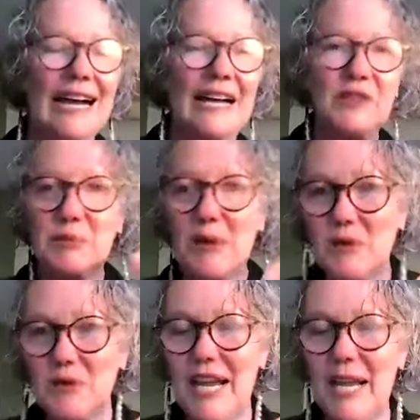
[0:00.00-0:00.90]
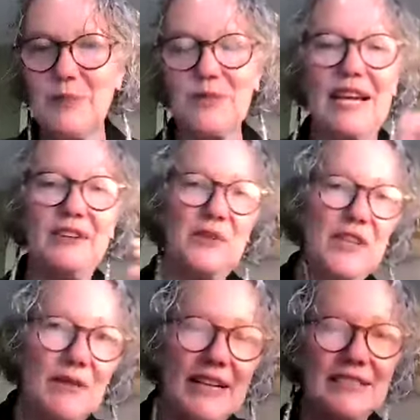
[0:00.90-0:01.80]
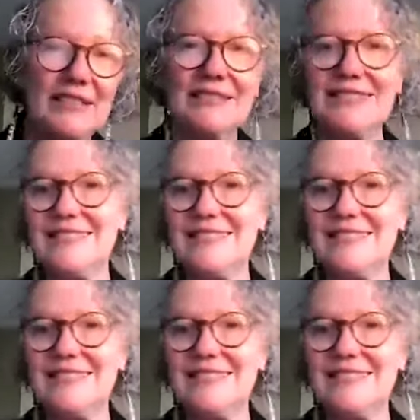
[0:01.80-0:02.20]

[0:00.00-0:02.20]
I do prototypes, I do iterations.